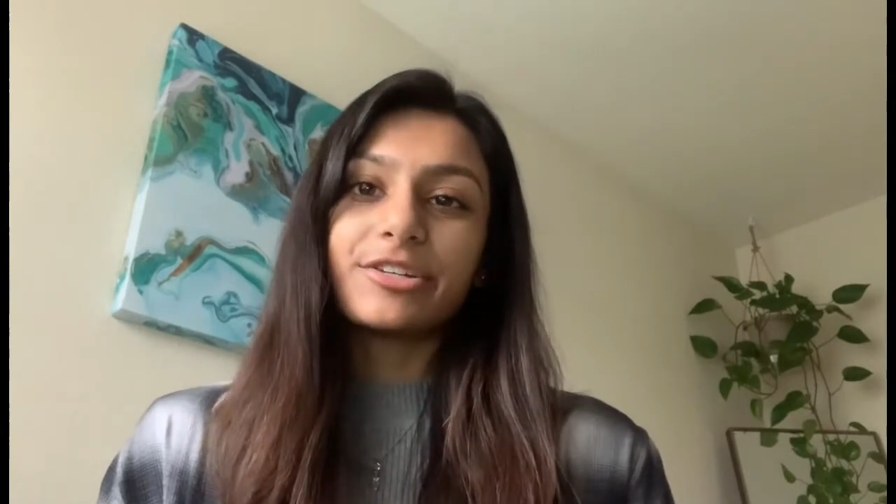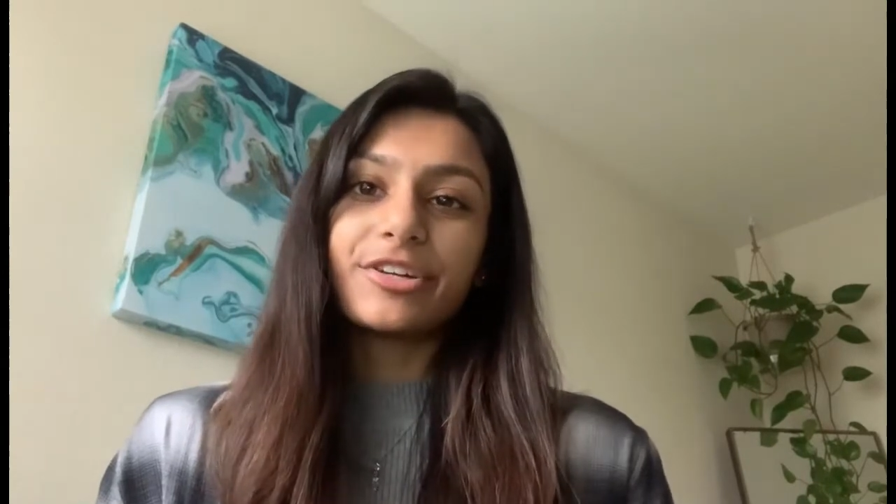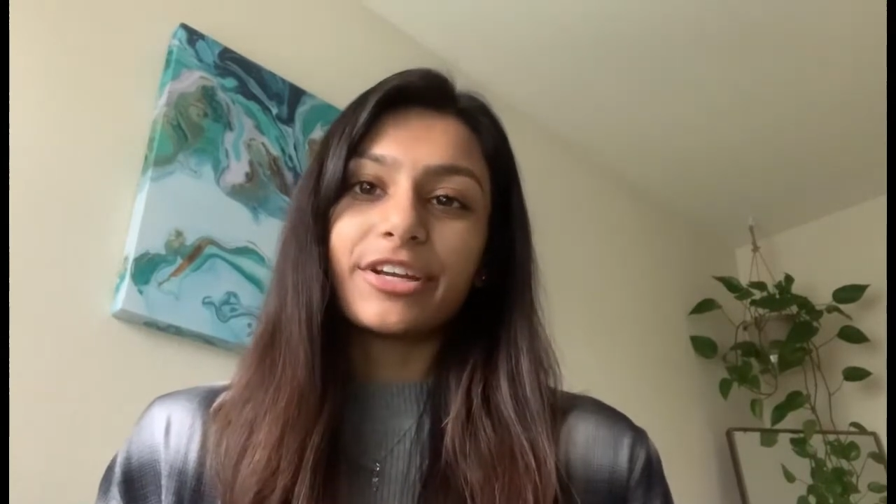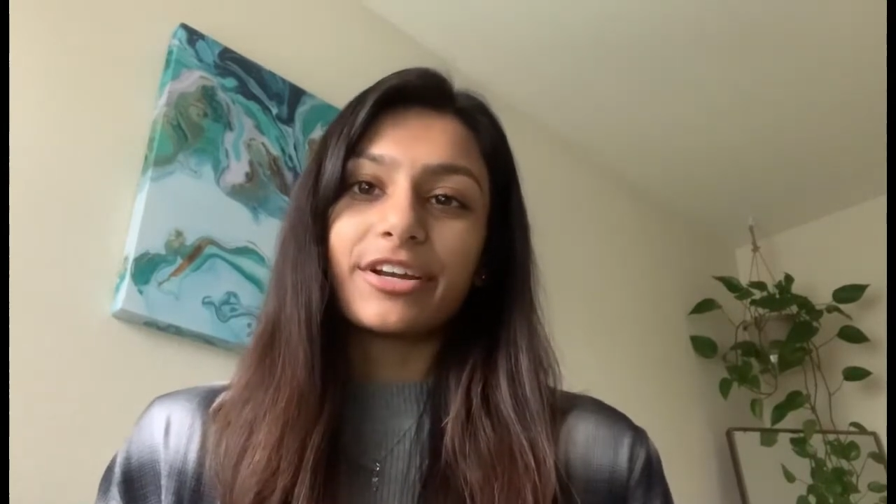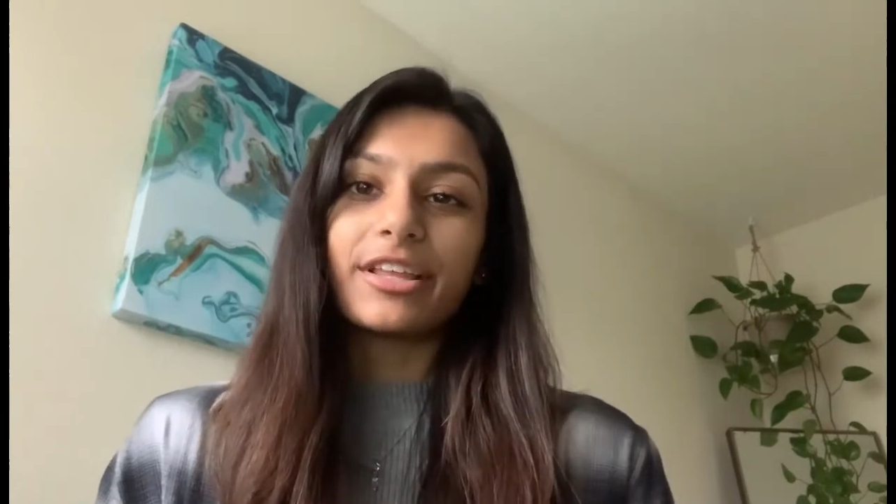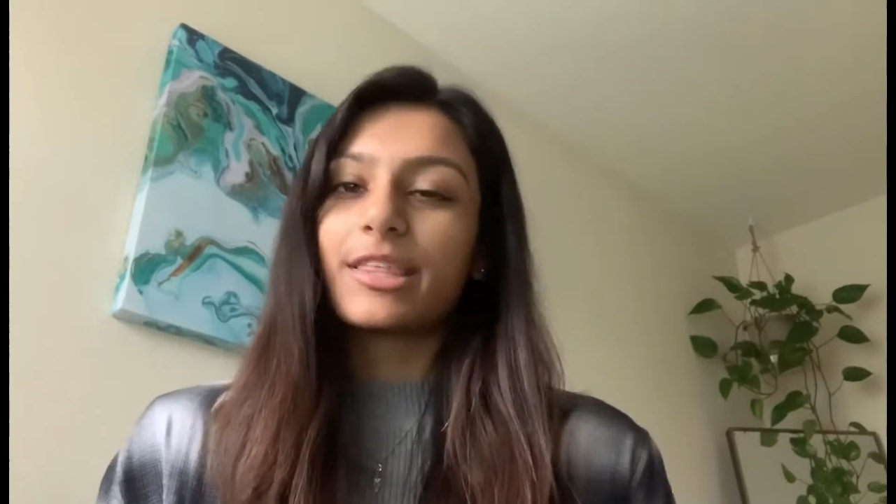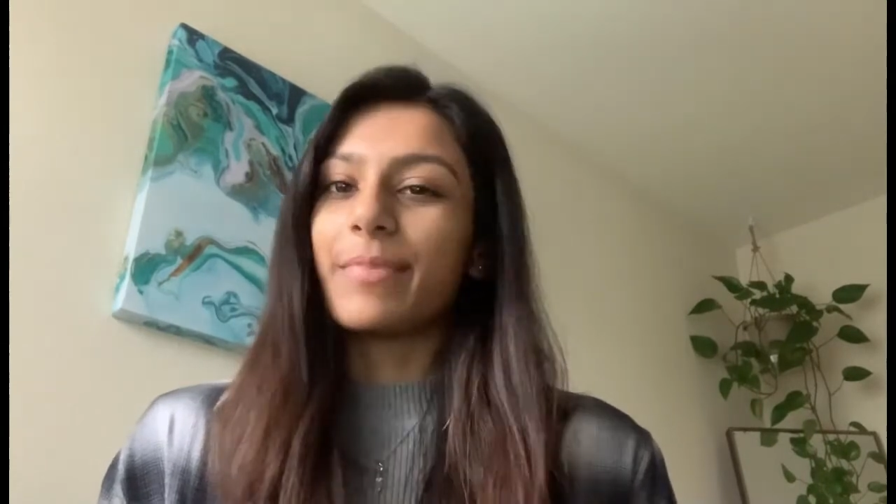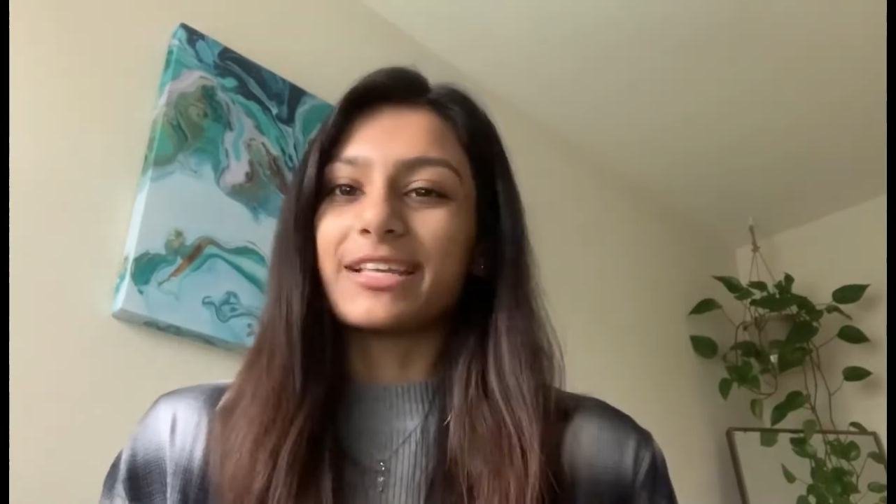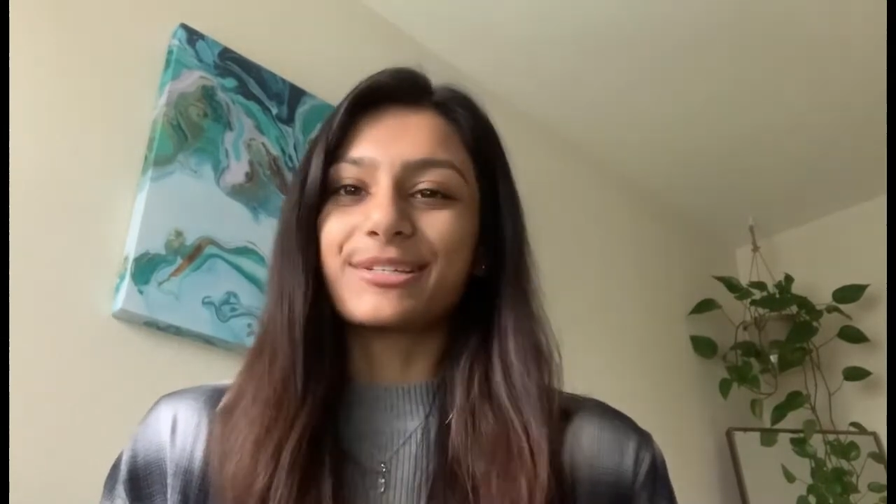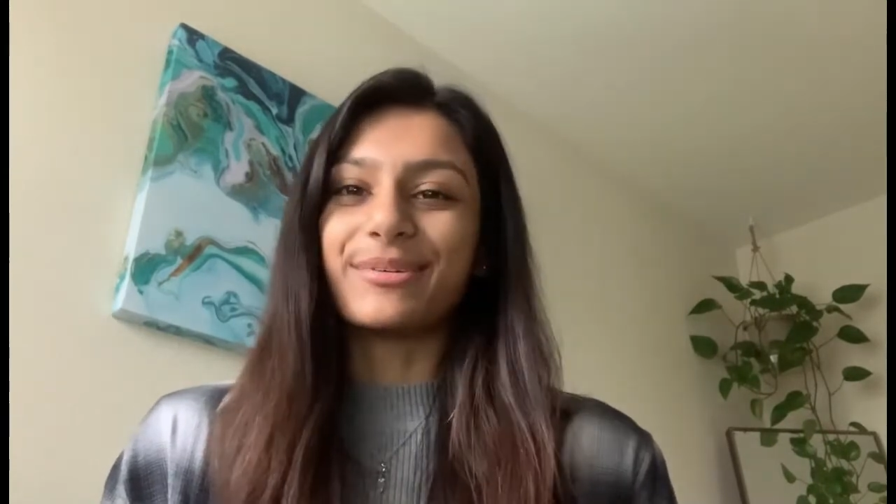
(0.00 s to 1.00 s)
year the
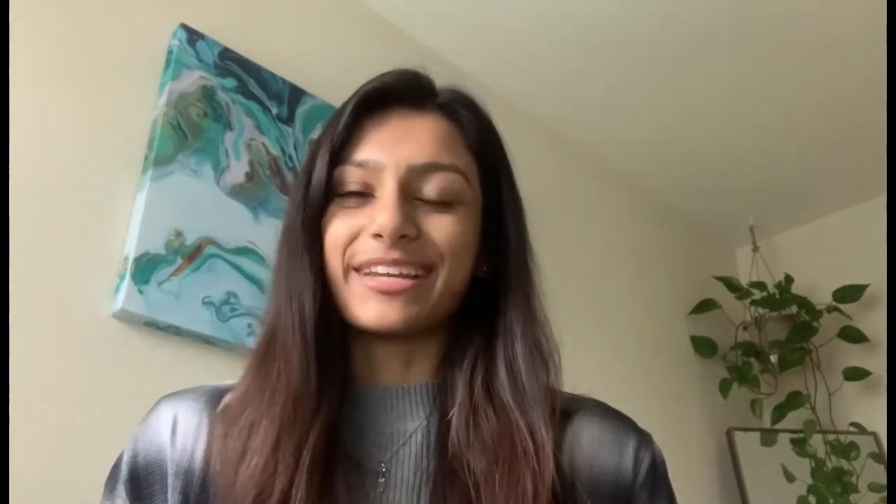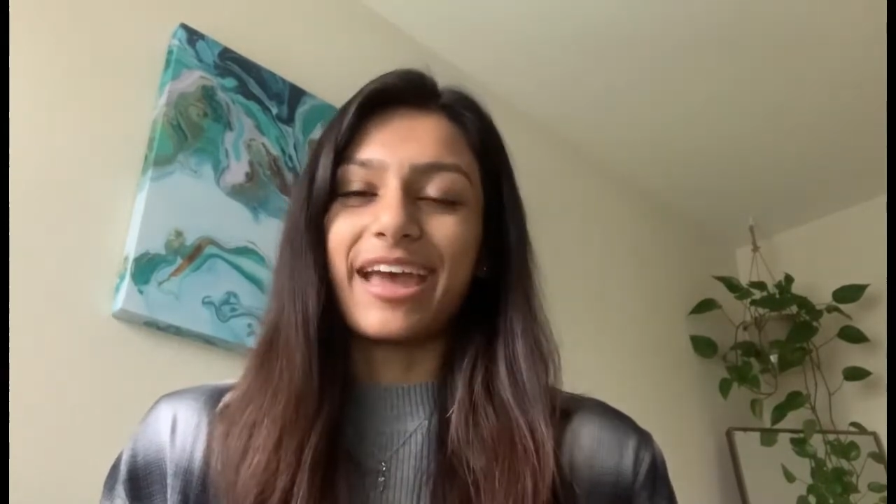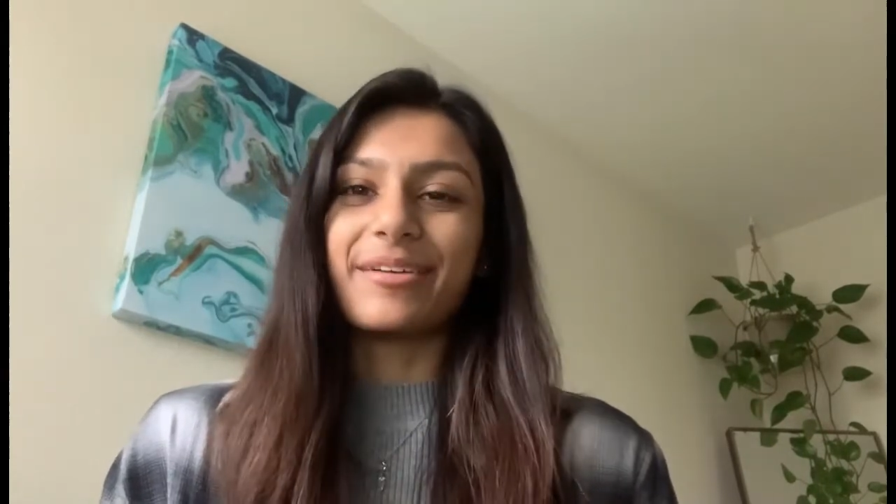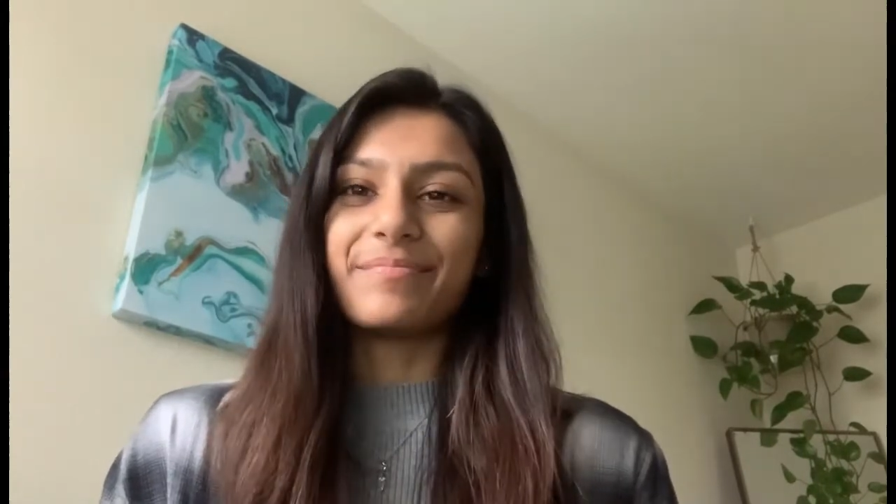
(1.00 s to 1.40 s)
best one yet.